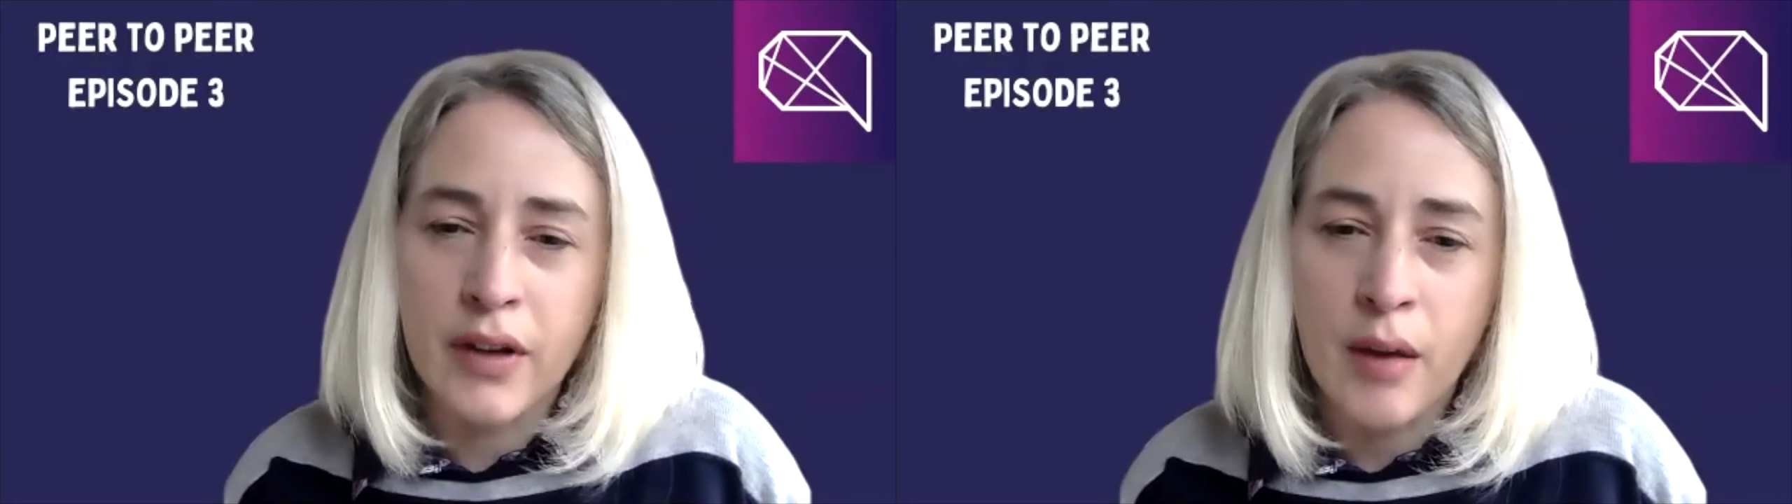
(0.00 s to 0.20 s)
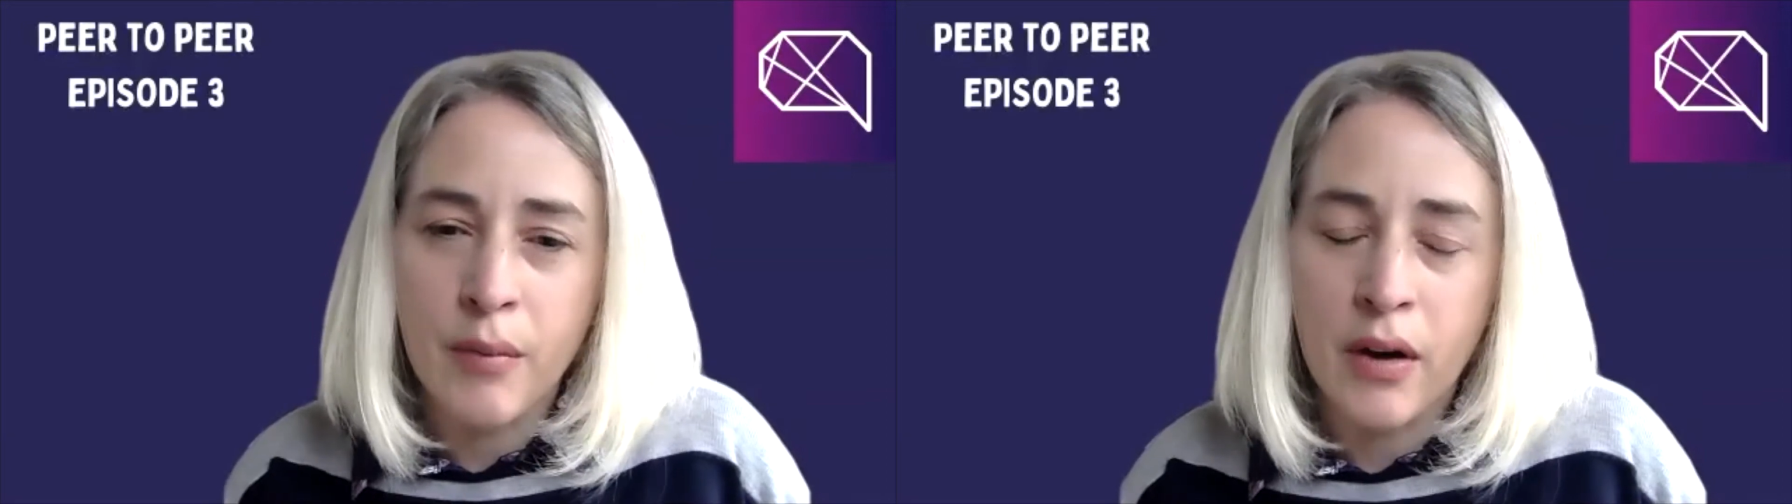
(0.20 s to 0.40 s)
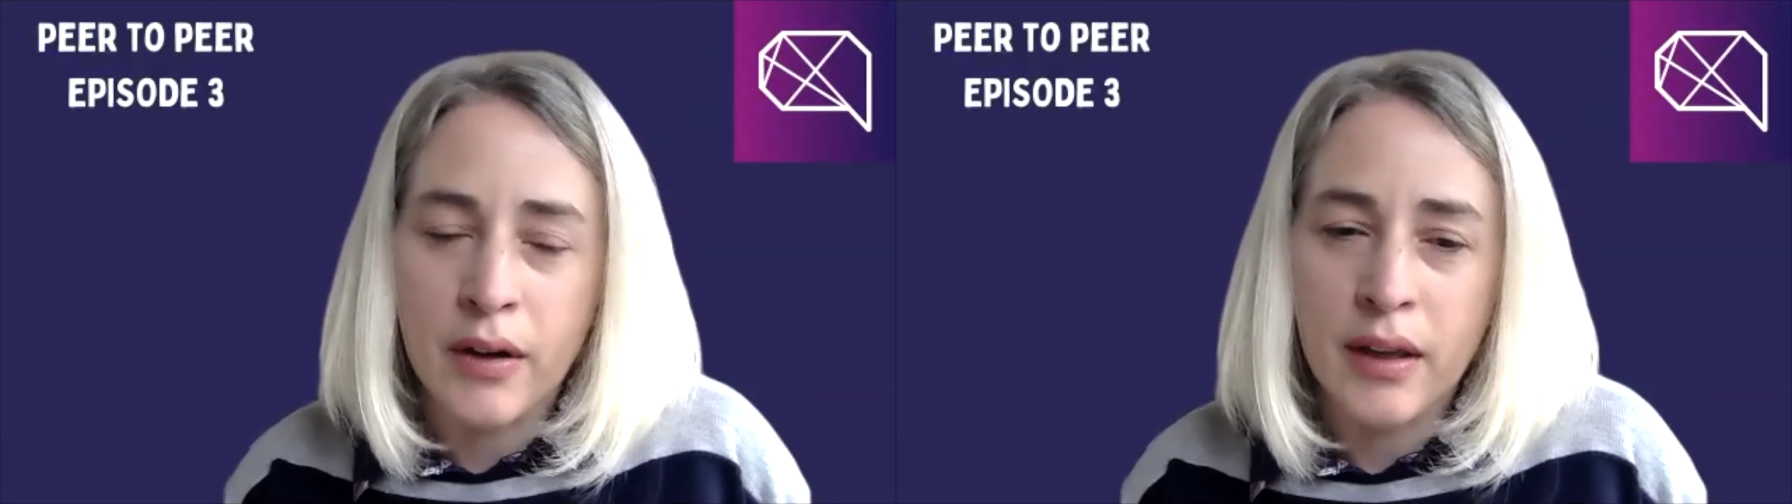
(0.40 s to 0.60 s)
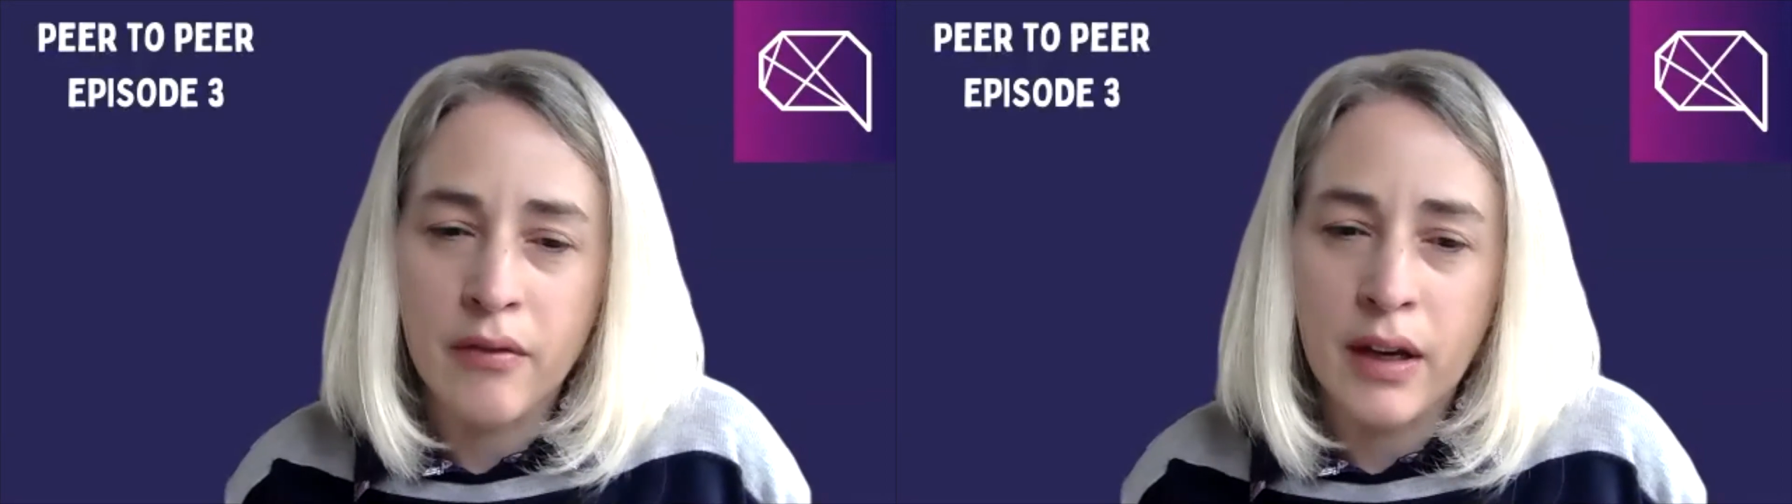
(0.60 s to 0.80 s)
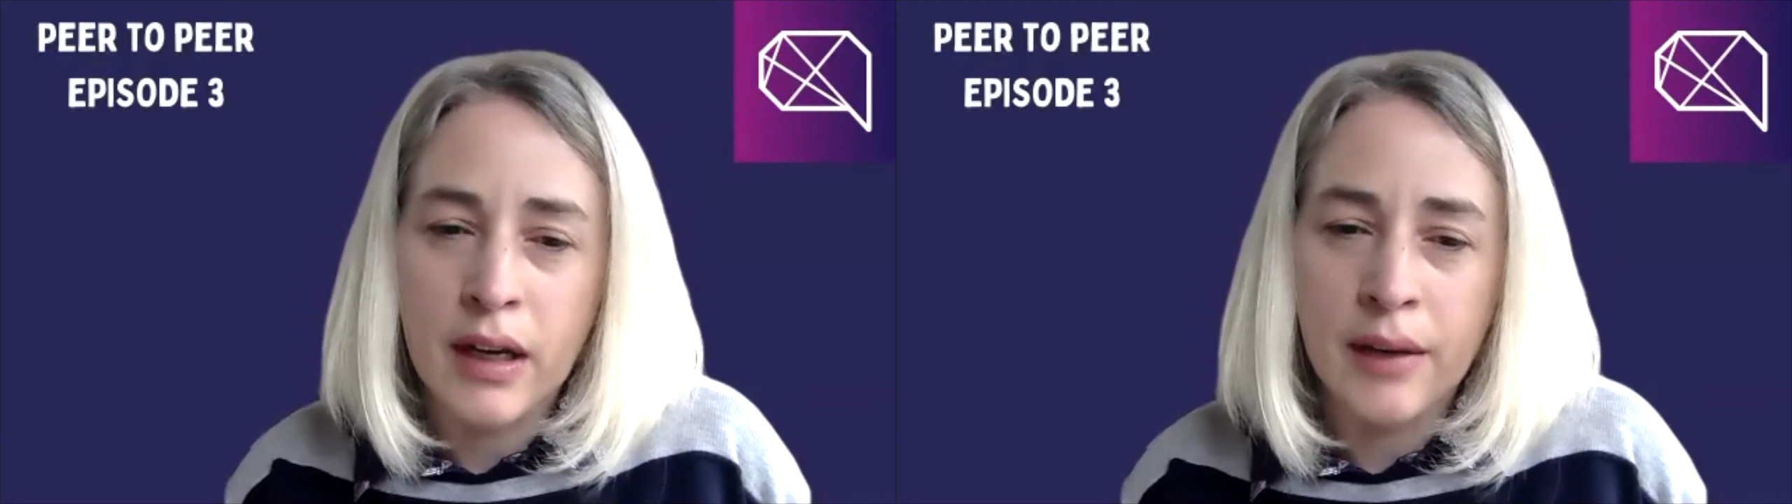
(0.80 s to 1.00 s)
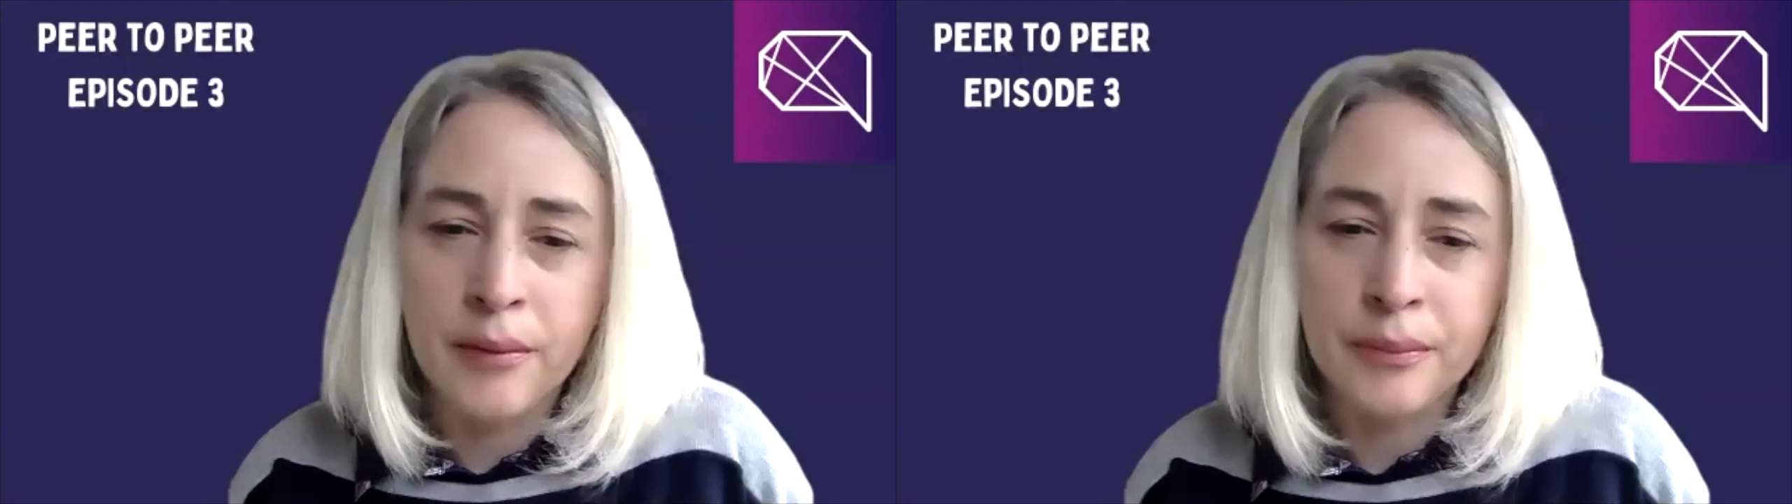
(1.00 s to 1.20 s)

that market really?